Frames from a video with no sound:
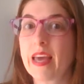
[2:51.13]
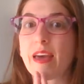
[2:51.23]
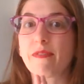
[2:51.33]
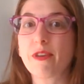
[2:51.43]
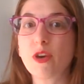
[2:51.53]

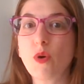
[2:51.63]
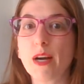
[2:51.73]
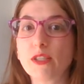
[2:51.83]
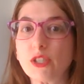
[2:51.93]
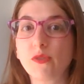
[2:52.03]
if you
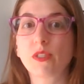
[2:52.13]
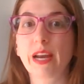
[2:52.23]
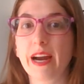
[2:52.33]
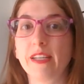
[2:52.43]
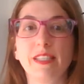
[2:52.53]
are too
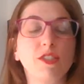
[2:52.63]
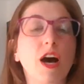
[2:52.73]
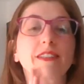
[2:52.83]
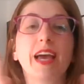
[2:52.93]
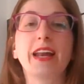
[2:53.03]
scared to
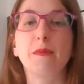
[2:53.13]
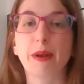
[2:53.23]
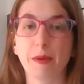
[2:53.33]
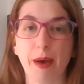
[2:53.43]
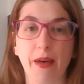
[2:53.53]
talk to
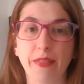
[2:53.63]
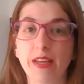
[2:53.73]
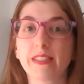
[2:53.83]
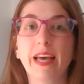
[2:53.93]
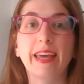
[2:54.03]
anybody about
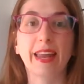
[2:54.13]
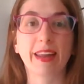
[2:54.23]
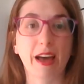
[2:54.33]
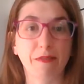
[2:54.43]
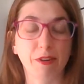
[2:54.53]
this, again,
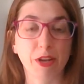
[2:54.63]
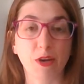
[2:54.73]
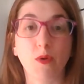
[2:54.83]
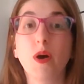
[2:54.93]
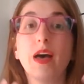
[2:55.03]
not for
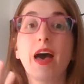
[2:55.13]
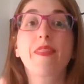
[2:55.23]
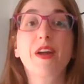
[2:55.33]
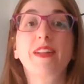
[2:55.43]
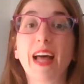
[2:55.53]
you.
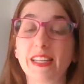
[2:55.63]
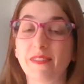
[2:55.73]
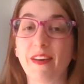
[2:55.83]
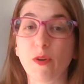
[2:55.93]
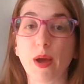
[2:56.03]
There are lots
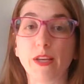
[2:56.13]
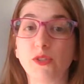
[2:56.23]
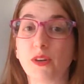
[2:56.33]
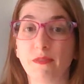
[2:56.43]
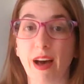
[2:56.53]
of other
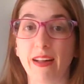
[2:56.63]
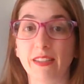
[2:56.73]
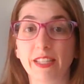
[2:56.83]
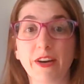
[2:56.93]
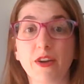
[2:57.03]
ways you can
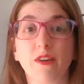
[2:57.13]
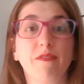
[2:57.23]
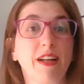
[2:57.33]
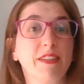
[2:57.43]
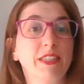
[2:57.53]
volunteer. You
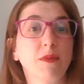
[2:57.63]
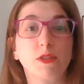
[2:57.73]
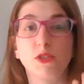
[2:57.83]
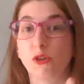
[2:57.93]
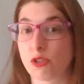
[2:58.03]
can volunteer
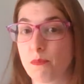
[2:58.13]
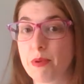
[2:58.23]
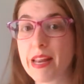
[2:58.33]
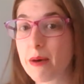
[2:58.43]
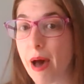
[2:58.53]
with social
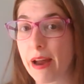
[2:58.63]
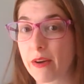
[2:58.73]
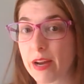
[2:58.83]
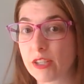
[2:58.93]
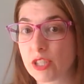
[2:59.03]
media
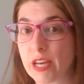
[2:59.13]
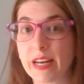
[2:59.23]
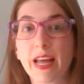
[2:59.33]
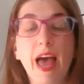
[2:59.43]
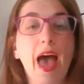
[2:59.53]

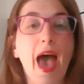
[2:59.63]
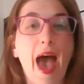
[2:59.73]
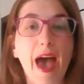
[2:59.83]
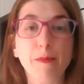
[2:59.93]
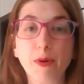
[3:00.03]
moderation,
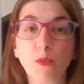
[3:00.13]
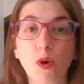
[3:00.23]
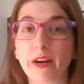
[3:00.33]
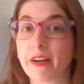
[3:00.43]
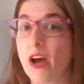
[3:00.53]
admin
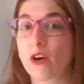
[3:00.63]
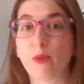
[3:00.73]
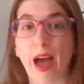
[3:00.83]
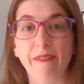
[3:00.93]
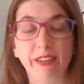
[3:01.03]
work,
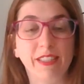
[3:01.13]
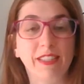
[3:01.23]
graphic